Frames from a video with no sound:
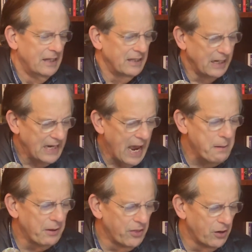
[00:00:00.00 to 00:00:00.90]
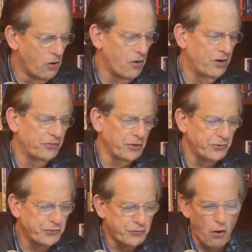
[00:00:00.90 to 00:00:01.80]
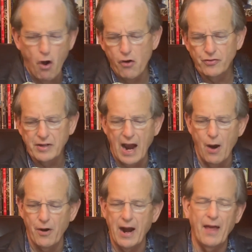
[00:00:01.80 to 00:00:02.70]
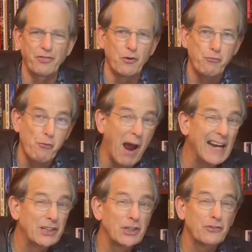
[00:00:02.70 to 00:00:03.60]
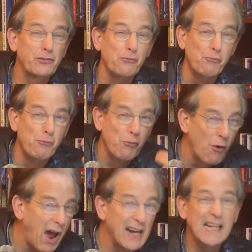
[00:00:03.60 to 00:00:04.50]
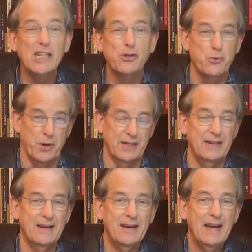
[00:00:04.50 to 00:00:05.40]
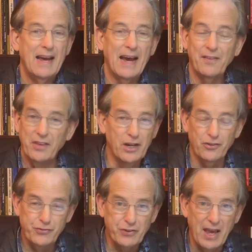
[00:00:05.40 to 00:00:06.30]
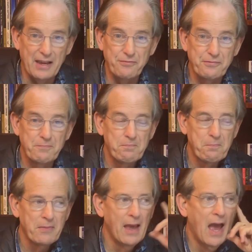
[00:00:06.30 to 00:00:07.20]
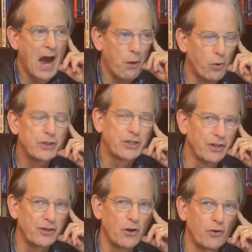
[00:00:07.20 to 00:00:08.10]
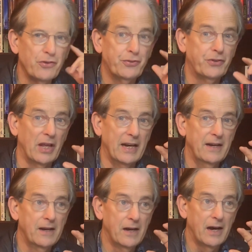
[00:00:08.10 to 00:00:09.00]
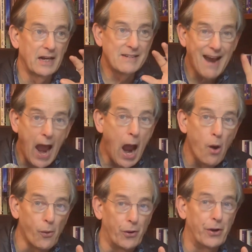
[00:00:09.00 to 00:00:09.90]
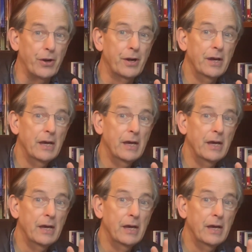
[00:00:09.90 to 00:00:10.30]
The name of the Lord is a strong tower, and the righteous run into it, and they are safe. I want you to notice that a tower